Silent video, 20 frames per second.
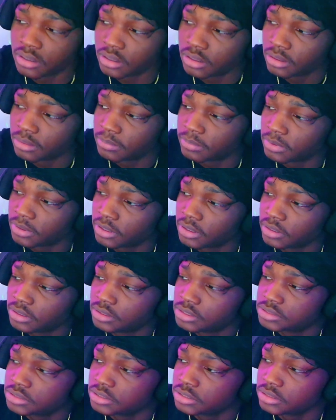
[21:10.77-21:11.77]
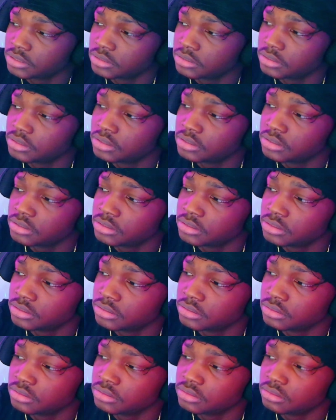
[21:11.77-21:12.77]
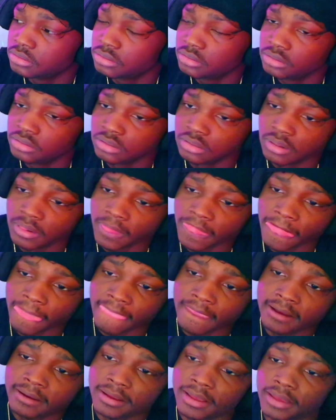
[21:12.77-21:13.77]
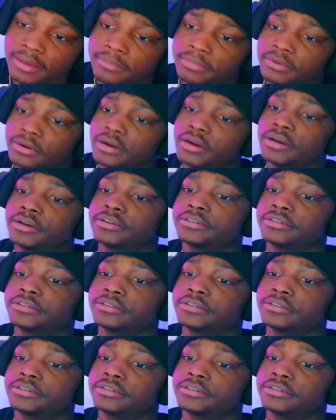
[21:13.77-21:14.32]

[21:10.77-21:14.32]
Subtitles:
Yeah, bro, this nigga just... Hey, bro.